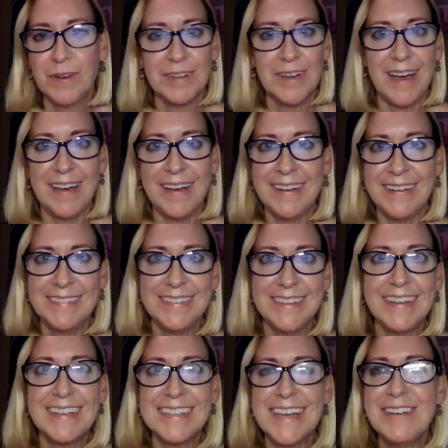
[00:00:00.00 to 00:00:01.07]
I
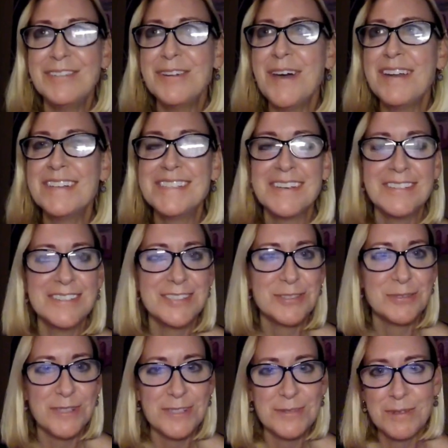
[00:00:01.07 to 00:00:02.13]
guess I don't know how to tell the
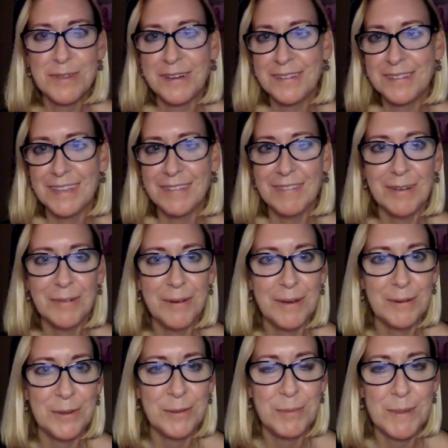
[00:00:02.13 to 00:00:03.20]
stories without giving away
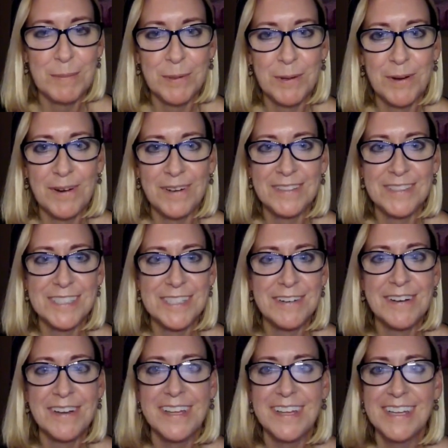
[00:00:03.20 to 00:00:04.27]
who the people are.
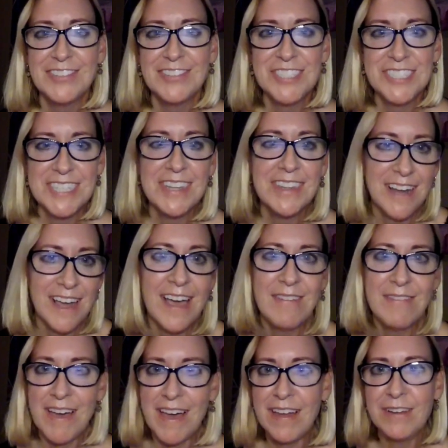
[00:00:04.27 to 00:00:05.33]
So just say that I have
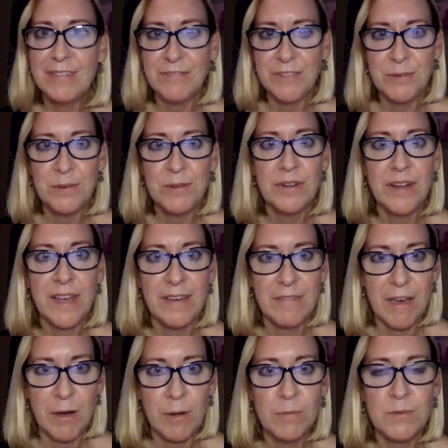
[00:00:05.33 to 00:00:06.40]
had a few that I have
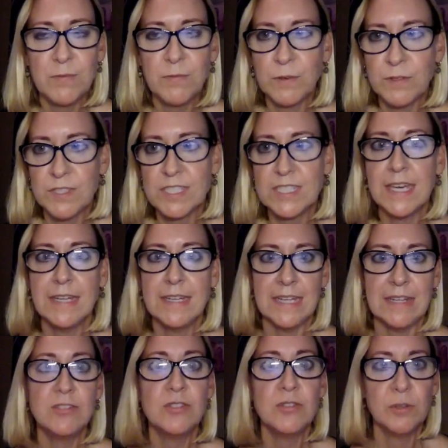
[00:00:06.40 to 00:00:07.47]
helped first get
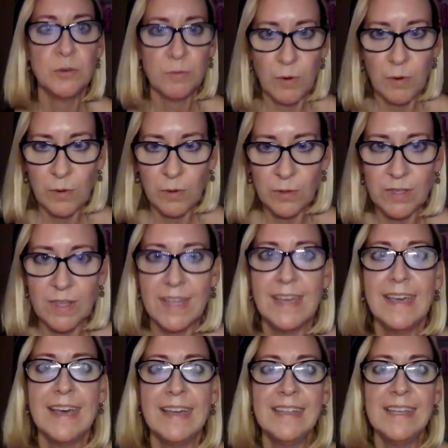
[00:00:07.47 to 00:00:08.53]
into the role,
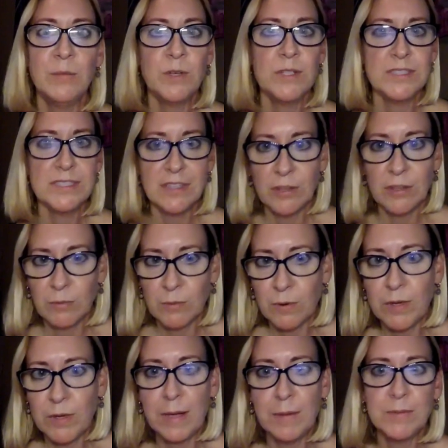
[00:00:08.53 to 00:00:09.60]
and then once in the
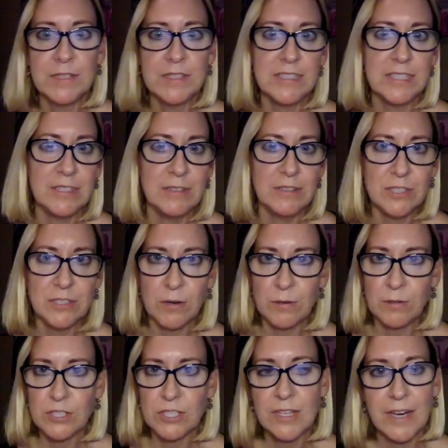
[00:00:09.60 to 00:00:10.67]
role, helped continue to
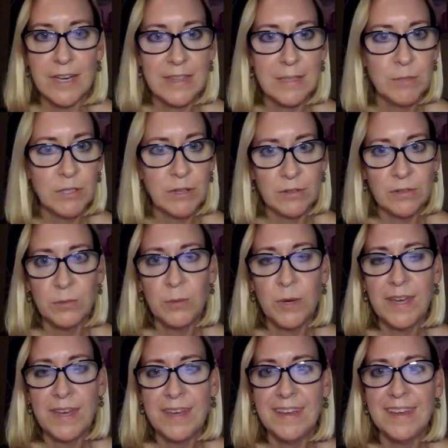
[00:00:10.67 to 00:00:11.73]
coach and guide them along the
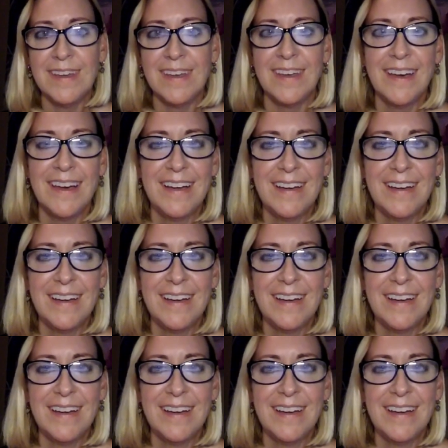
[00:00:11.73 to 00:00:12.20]
way. I